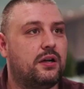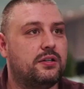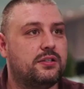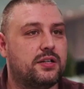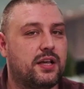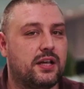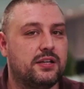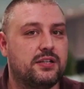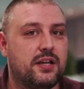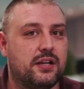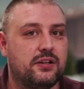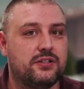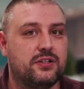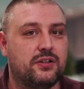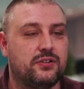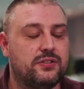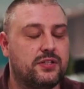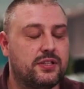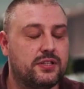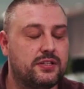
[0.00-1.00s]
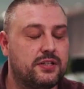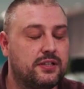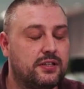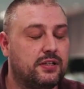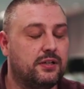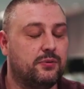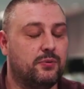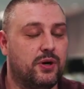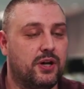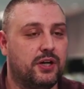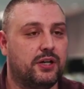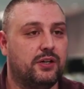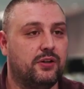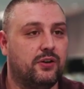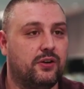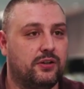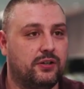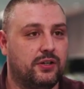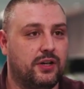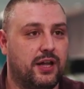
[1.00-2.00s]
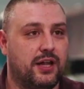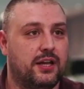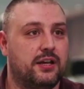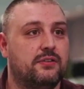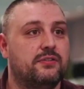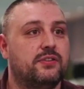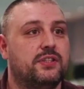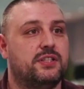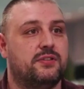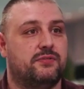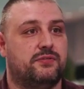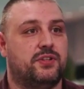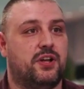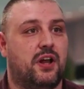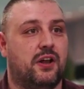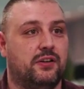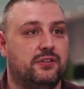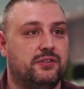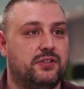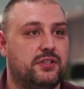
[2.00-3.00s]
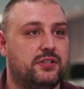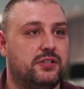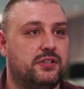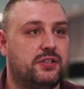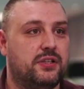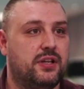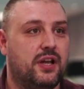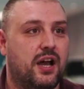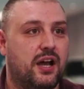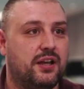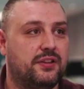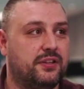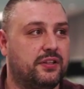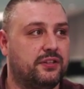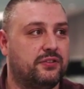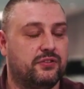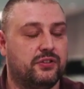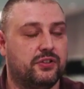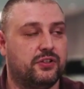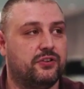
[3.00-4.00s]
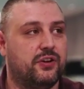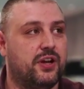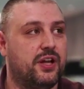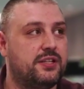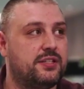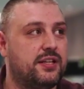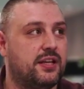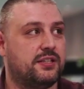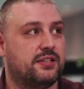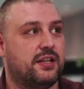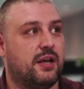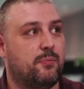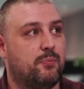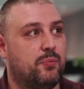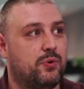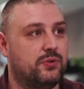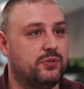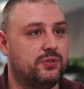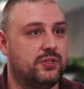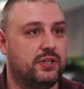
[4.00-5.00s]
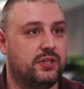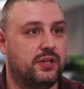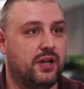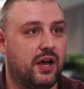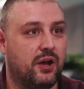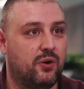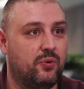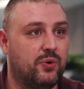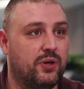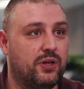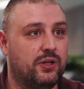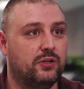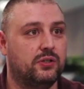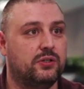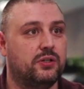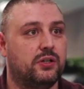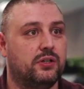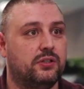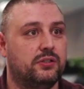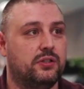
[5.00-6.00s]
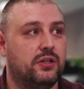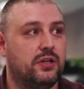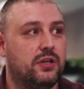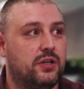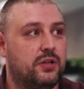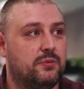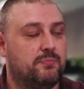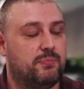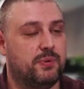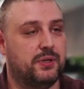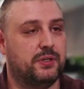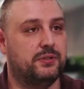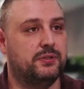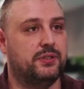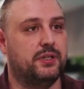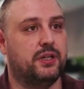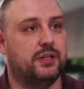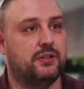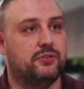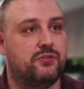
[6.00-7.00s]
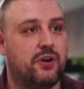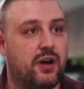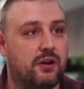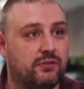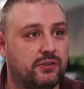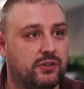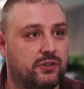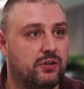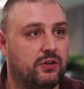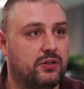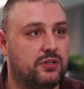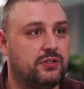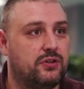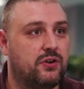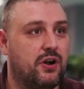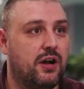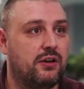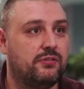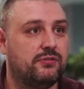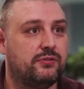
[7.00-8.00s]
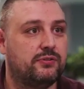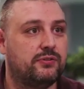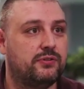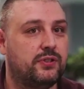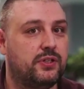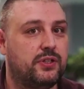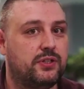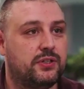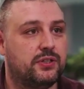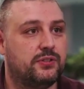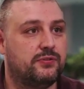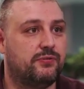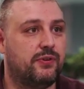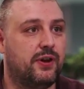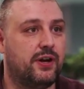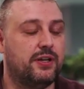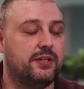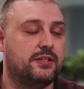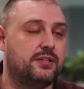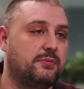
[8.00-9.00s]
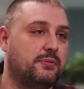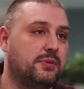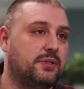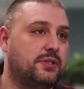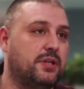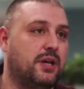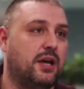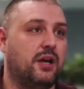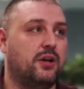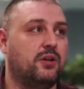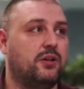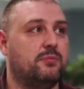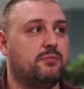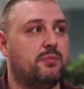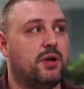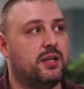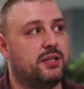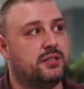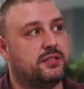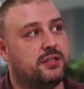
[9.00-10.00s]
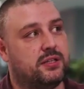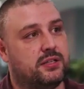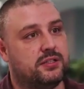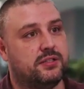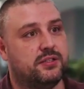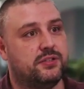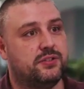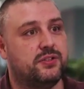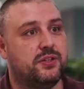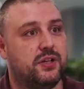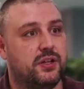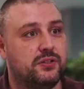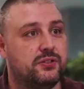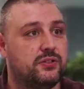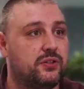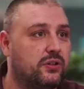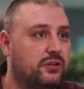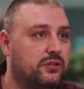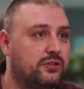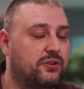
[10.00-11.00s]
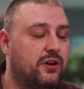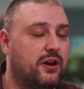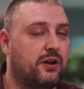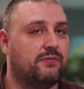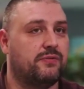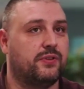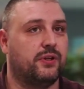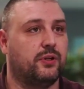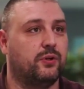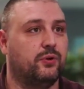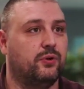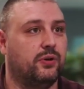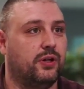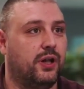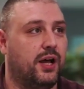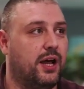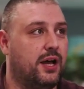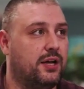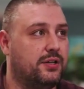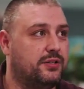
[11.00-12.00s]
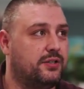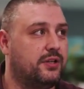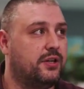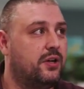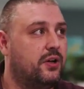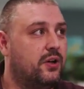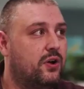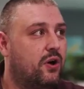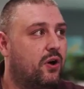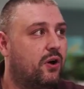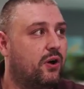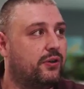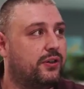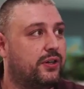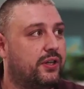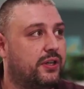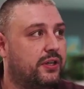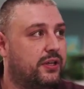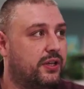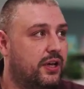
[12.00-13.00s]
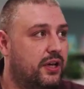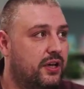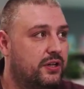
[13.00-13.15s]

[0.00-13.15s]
Skyscanner is consistently working on innovative challenges. I think there are great examples in how we look at building a travel knowledge graph that's very similar to how you might say is the search knowledge graph that Google has or the